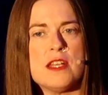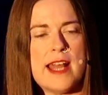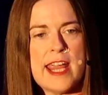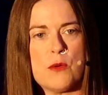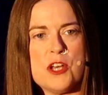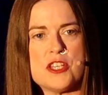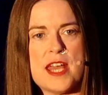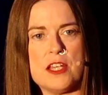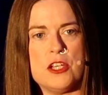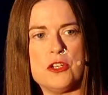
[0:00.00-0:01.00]
the language
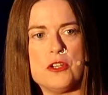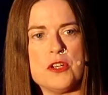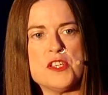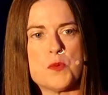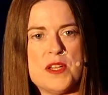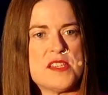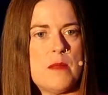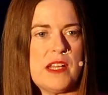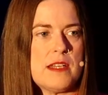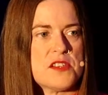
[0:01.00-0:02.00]
that you use when
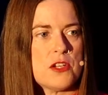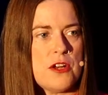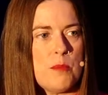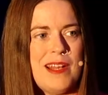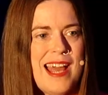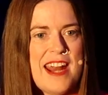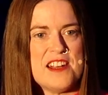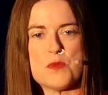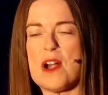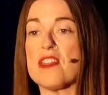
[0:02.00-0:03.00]
something doesn't go to plan
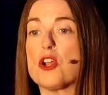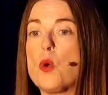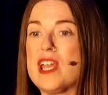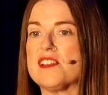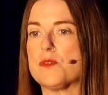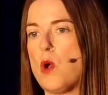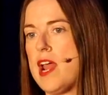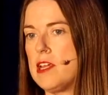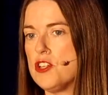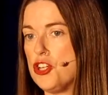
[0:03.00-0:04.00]
is one of the quickest
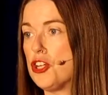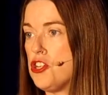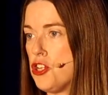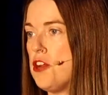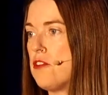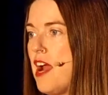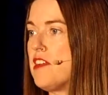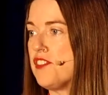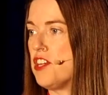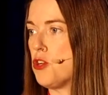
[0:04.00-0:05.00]
ways you can turn around
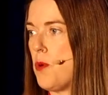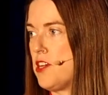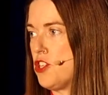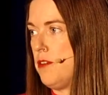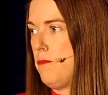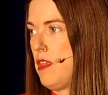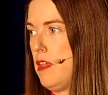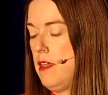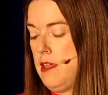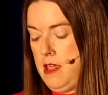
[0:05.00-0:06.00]
a situation.
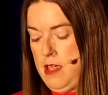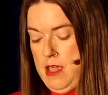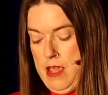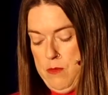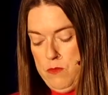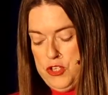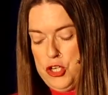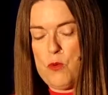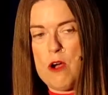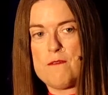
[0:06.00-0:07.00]

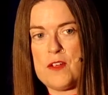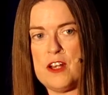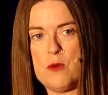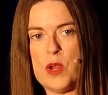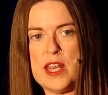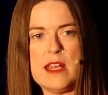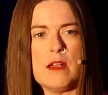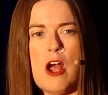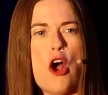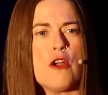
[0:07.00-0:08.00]
Too often we
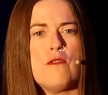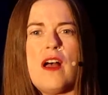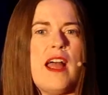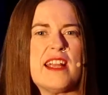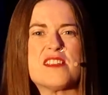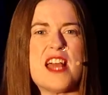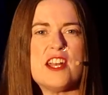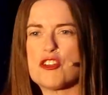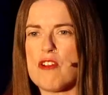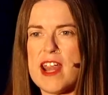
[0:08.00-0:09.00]

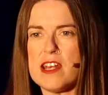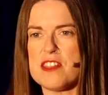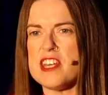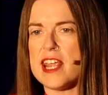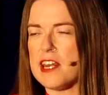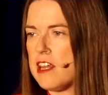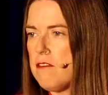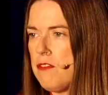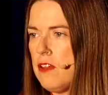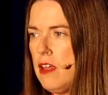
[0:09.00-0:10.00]
over-exaggerate the
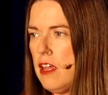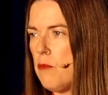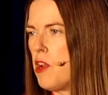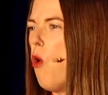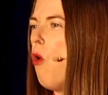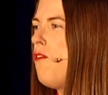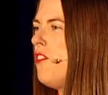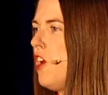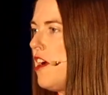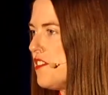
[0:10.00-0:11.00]
negative and we
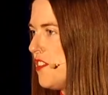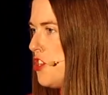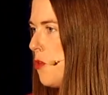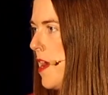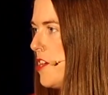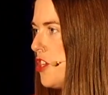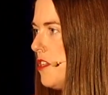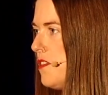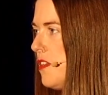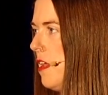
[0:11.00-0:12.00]
awfulise
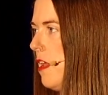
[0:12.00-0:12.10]
situations,